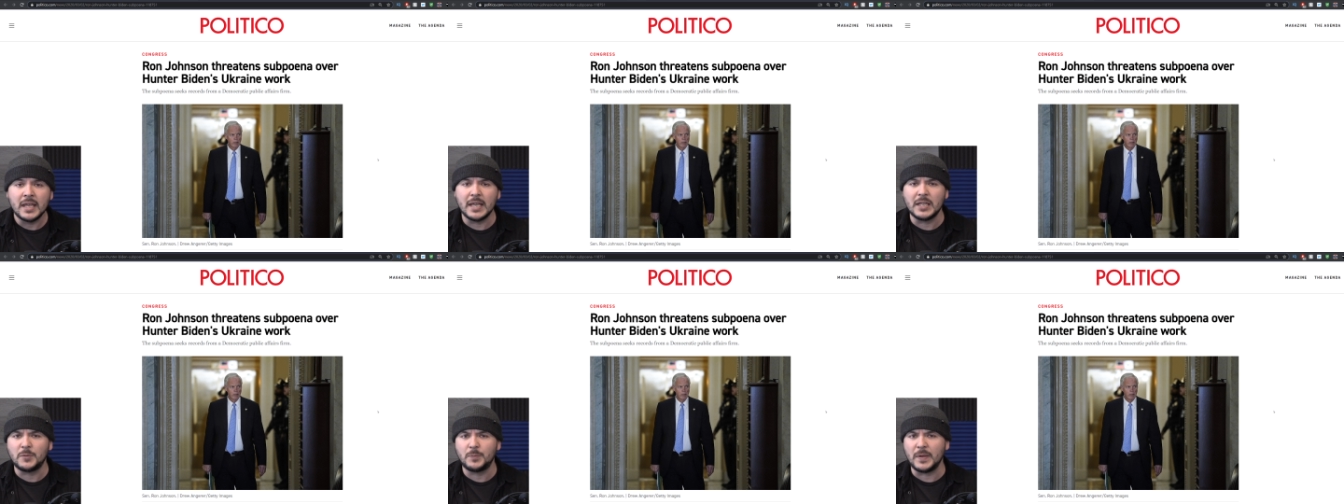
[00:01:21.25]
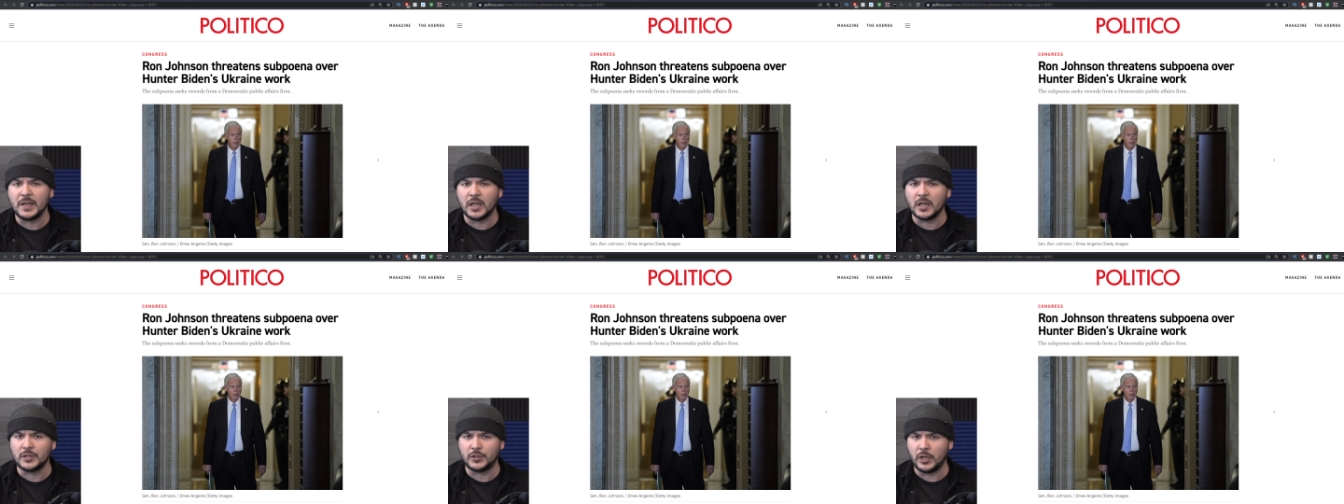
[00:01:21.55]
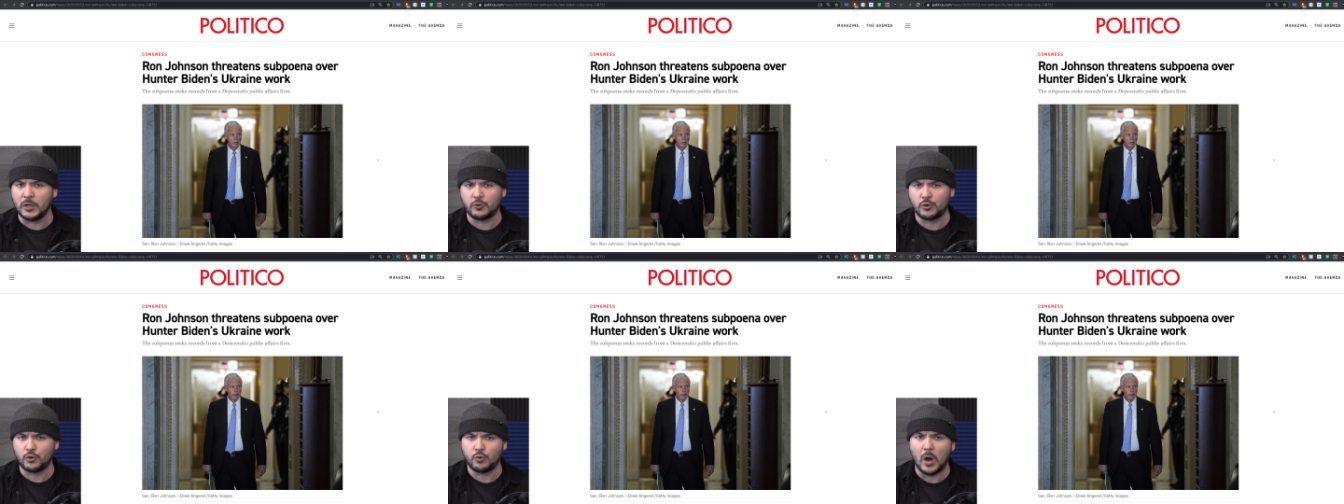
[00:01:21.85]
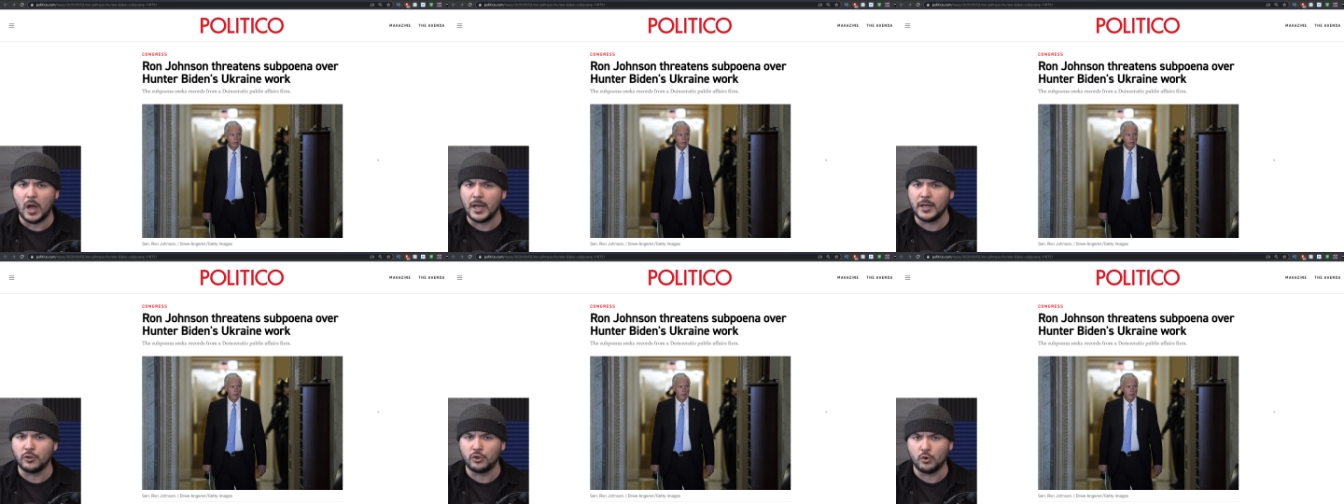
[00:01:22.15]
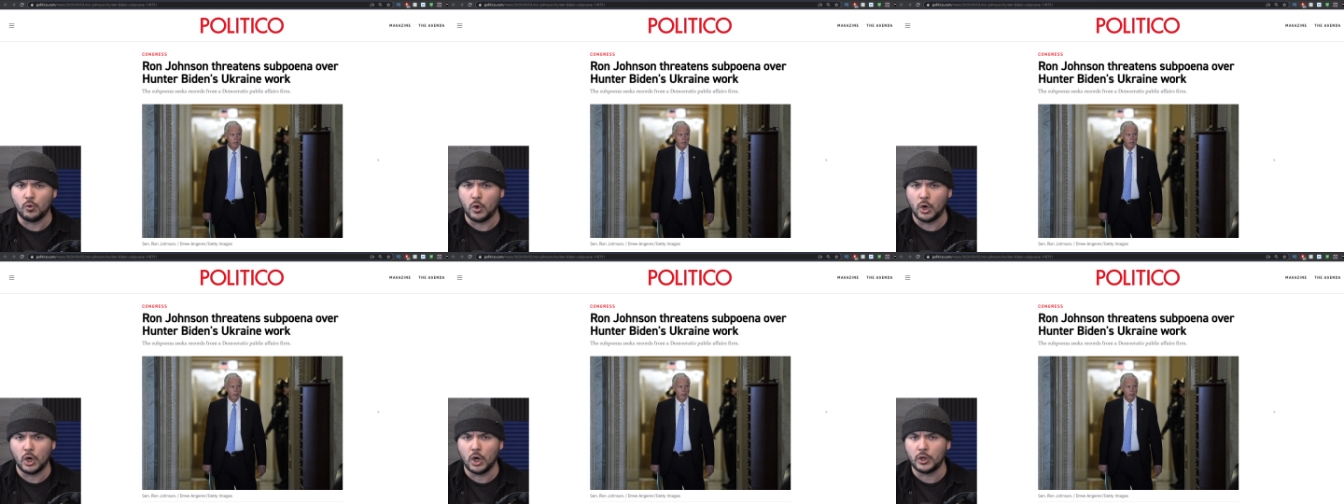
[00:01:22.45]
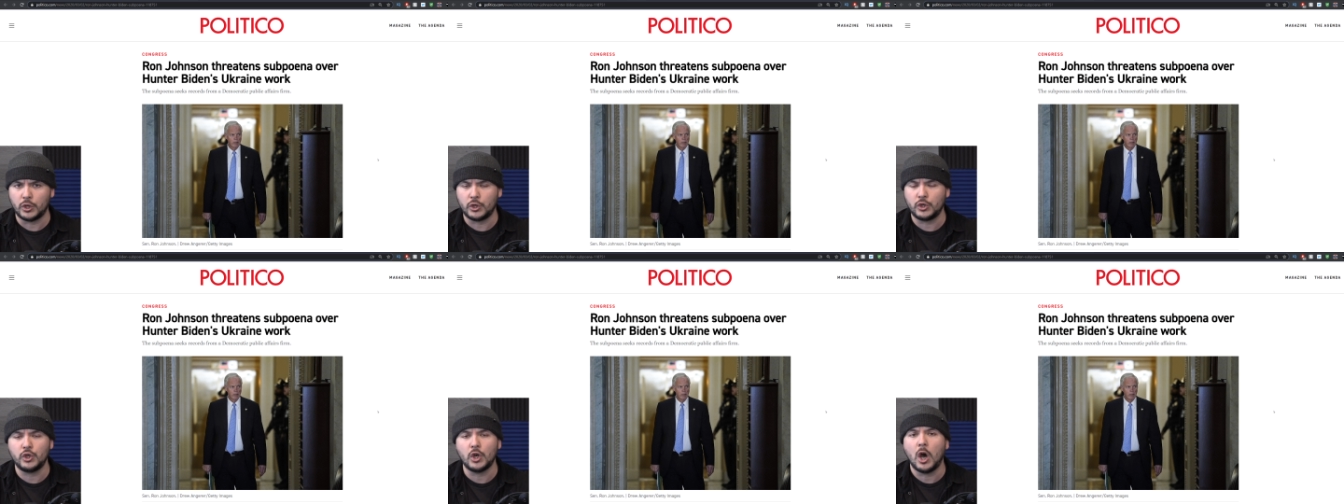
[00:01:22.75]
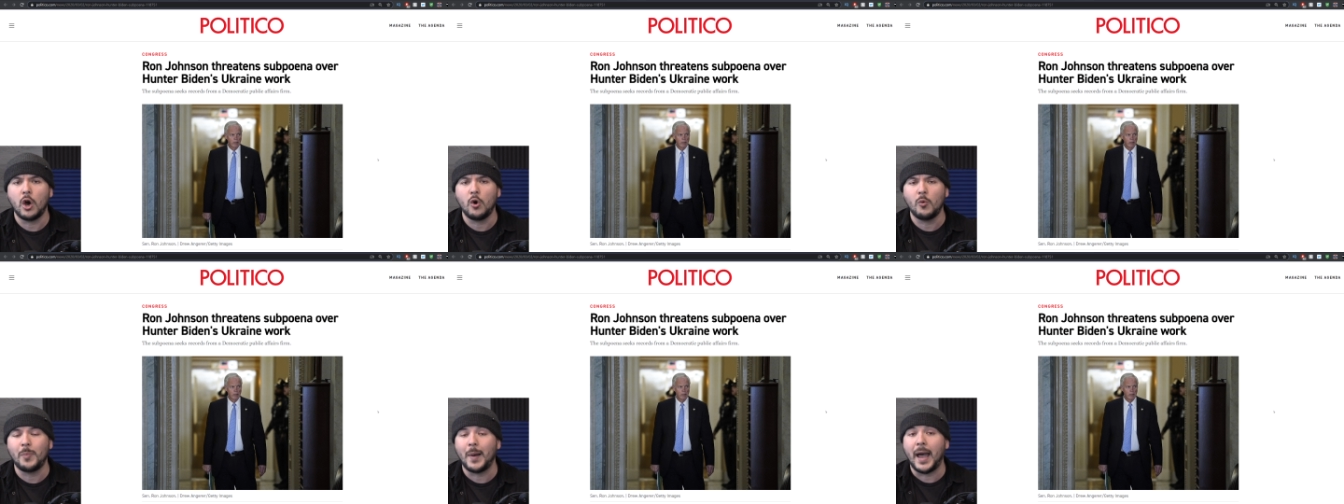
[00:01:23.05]
is because they're trying to hurt
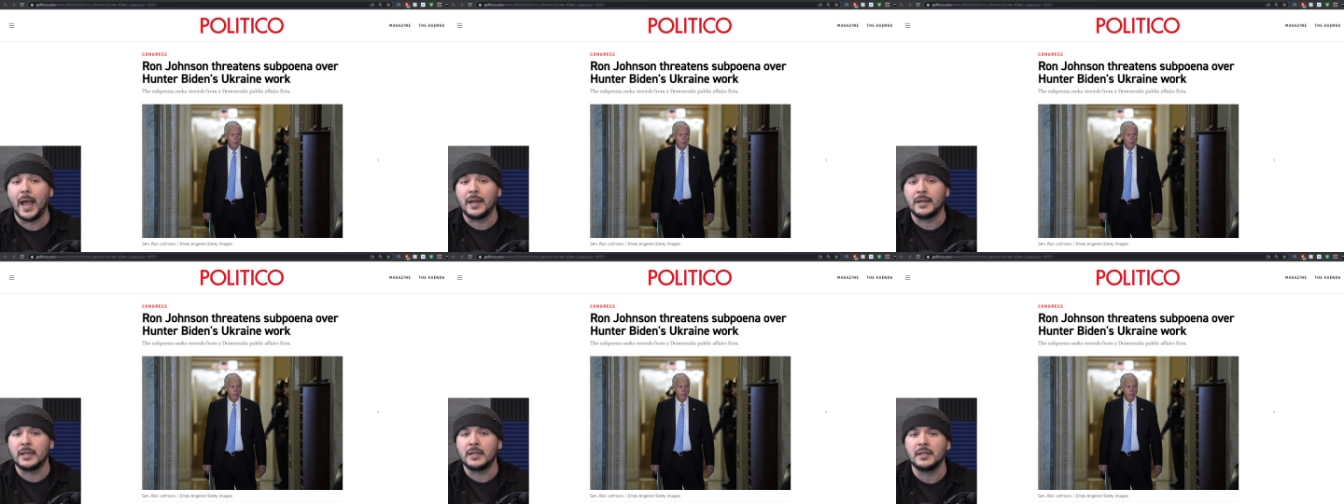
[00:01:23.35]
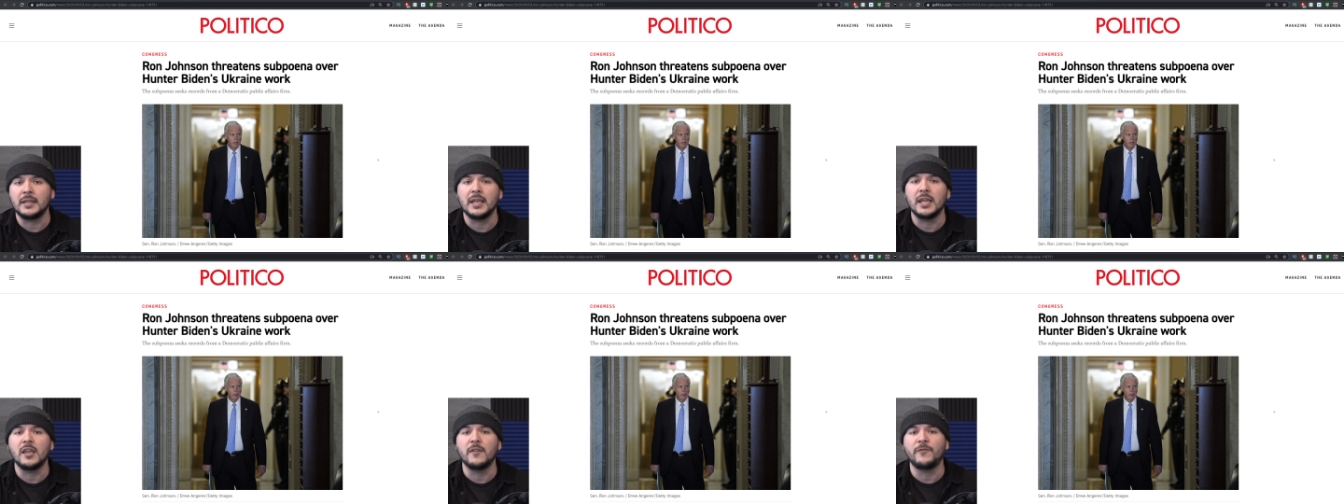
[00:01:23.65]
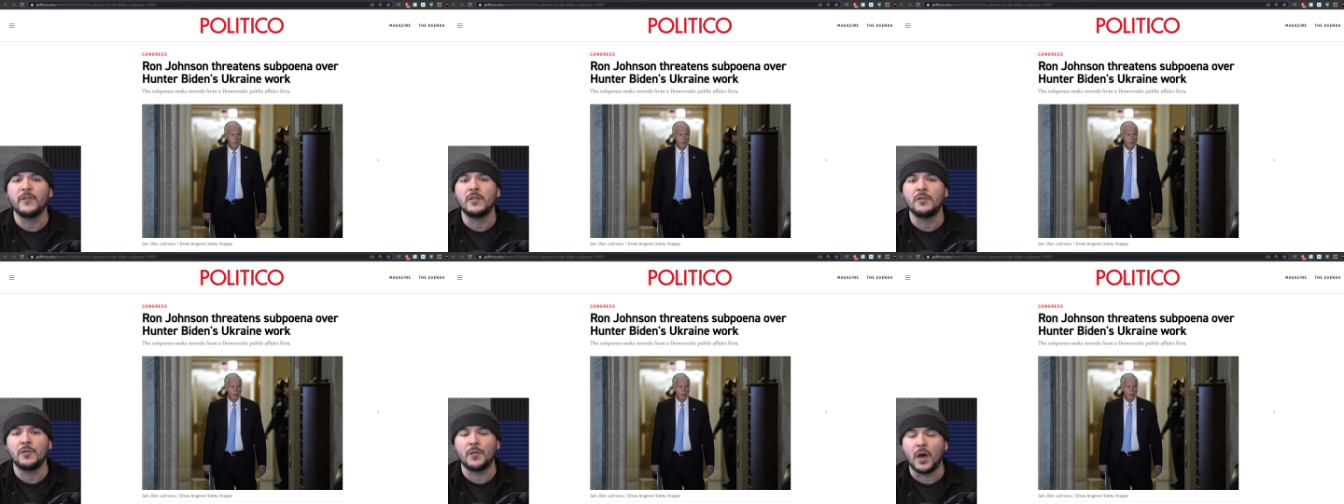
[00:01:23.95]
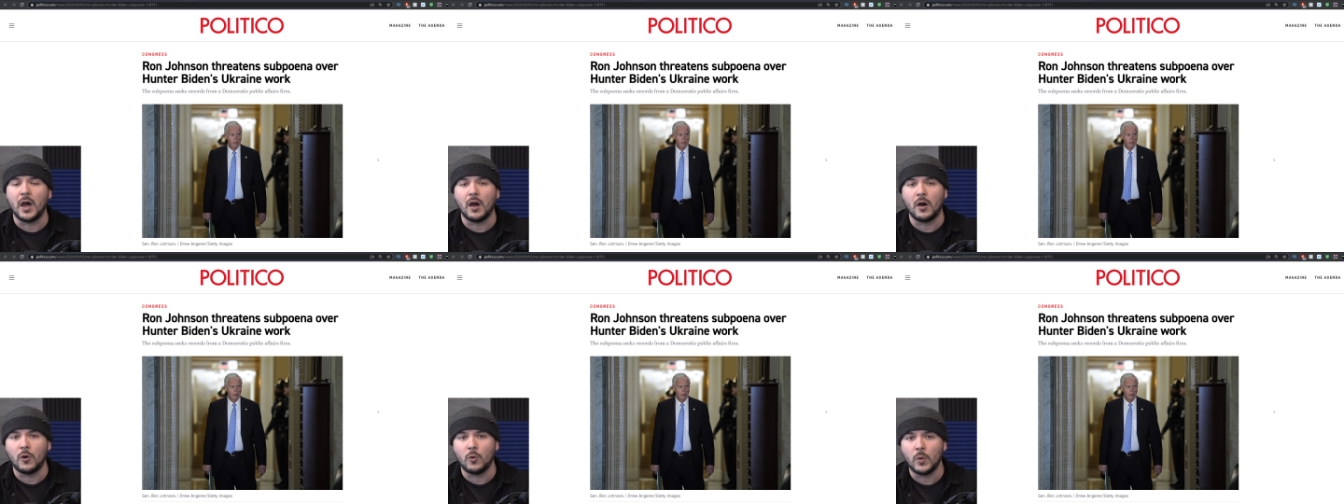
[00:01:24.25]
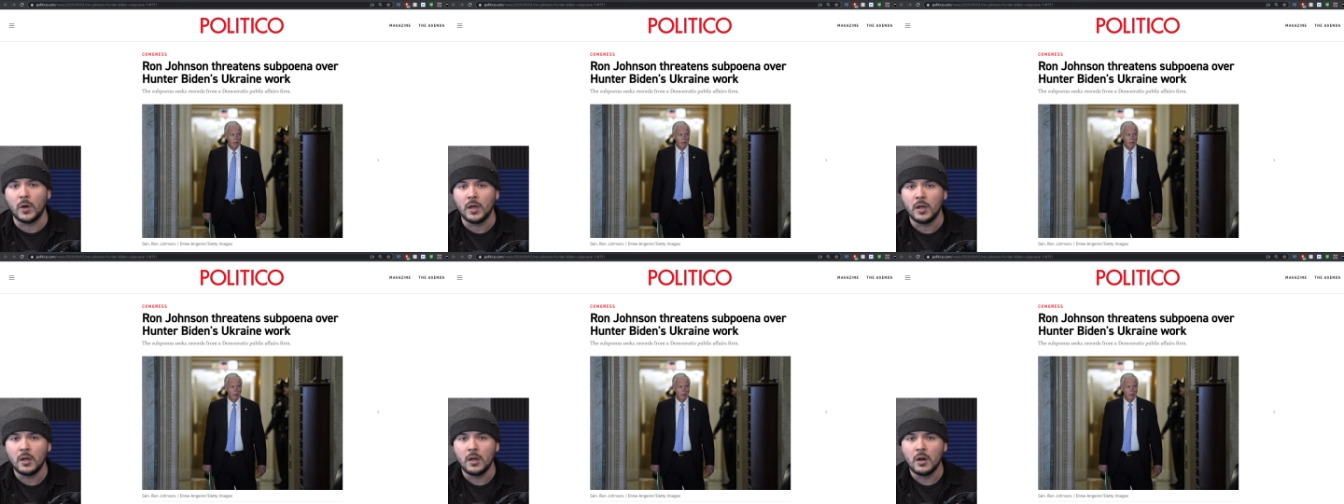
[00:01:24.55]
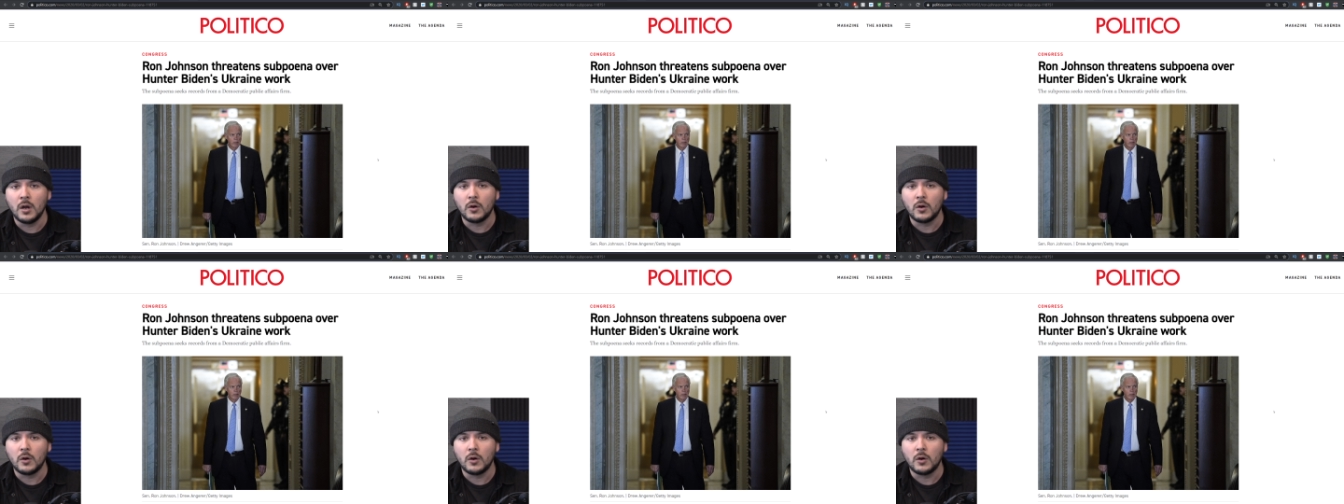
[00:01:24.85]
Joe Biden, even though